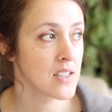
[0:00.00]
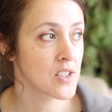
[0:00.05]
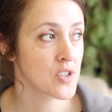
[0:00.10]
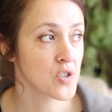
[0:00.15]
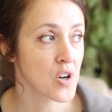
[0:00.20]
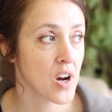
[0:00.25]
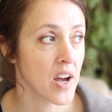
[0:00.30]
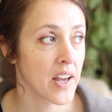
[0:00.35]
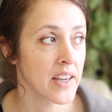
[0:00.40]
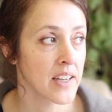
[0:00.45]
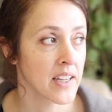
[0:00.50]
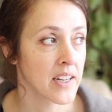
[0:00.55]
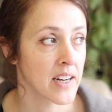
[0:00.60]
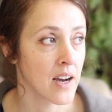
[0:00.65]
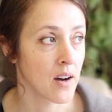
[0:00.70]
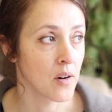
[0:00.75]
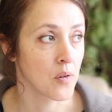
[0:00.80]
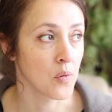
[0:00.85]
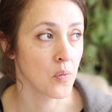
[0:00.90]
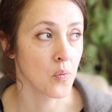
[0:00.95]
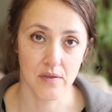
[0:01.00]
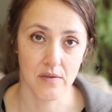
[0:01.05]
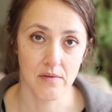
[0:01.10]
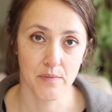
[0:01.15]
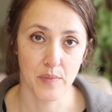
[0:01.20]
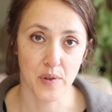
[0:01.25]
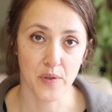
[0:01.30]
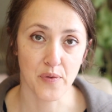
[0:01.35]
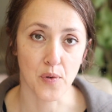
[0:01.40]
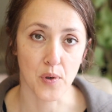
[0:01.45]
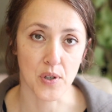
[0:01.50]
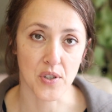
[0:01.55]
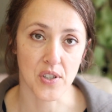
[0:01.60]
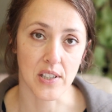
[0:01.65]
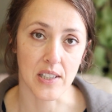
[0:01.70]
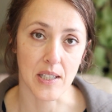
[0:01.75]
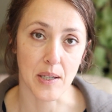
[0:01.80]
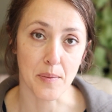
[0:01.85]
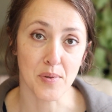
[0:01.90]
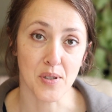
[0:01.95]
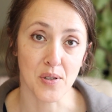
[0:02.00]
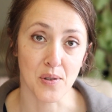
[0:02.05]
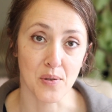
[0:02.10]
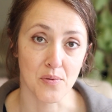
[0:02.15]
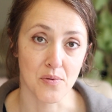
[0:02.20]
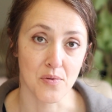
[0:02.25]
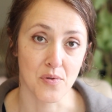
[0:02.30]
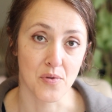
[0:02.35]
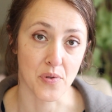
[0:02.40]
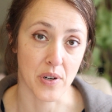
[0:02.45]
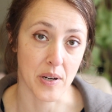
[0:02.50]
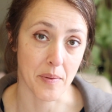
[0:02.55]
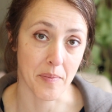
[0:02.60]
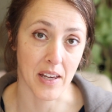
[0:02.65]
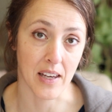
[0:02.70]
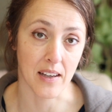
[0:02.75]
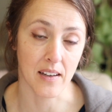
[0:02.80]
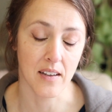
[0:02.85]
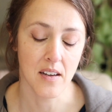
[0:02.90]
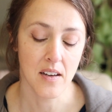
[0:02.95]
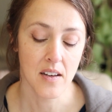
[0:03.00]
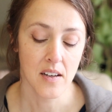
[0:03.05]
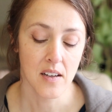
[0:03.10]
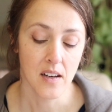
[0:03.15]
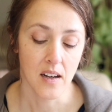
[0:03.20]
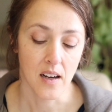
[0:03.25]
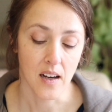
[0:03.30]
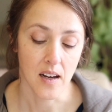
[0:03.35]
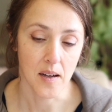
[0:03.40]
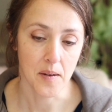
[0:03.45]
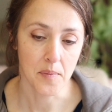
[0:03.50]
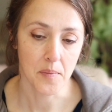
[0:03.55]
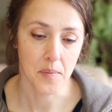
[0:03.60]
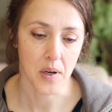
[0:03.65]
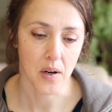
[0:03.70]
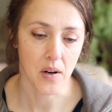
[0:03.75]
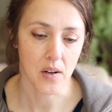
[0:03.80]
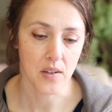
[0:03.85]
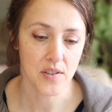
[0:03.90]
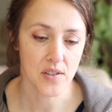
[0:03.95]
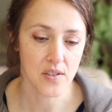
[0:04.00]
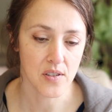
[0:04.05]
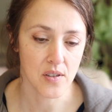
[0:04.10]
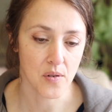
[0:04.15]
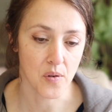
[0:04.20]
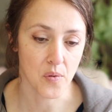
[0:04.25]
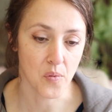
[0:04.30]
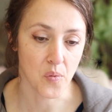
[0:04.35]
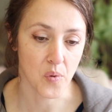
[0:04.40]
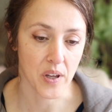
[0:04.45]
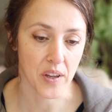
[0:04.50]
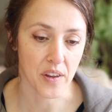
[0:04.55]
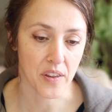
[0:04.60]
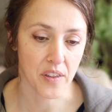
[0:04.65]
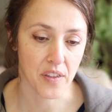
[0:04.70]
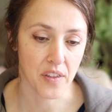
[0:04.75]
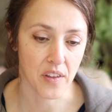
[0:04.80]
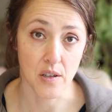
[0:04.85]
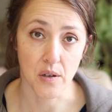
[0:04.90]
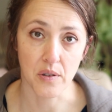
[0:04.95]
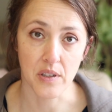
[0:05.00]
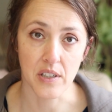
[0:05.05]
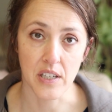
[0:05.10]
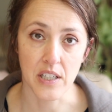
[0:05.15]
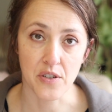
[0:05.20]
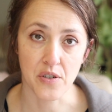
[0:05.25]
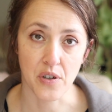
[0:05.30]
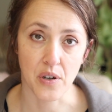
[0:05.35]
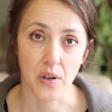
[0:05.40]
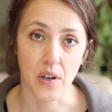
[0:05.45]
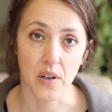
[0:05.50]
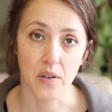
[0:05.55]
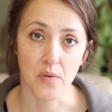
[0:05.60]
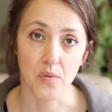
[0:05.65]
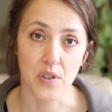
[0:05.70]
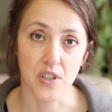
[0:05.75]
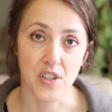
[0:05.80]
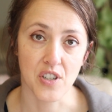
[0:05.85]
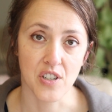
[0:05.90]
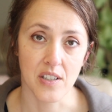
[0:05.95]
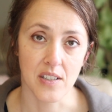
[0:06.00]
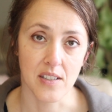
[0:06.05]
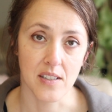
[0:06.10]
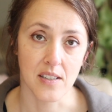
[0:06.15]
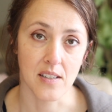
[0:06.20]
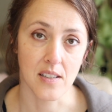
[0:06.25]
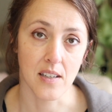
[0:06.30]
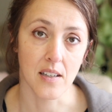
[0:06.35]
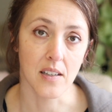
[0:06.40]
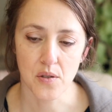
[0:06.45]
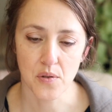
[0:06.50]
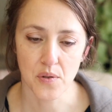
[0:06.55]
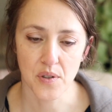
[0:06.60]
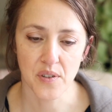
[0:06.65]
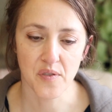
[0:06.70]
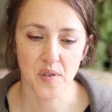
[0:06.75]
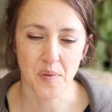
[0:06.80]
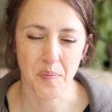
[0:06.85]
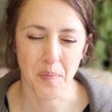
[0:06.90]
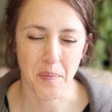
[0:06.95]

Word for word: is trying it out before sleep so dreaming um, but also with Yoga Nidra, which is it's sort of